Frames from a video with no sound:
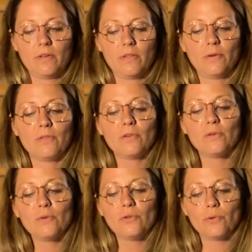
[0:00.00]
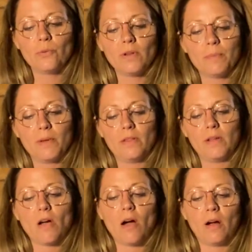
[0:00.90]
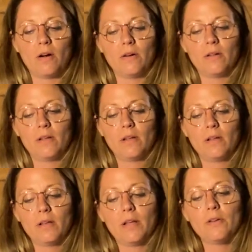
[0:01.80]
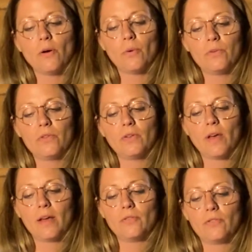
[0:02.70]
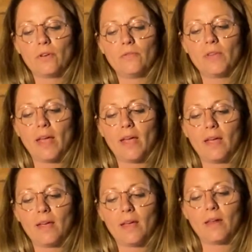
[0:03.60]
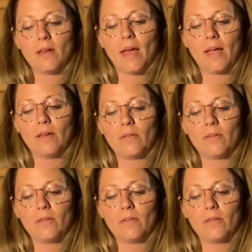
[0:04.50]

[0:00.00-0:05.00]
There is a new tulip in the yard. It knows the touch of day and night,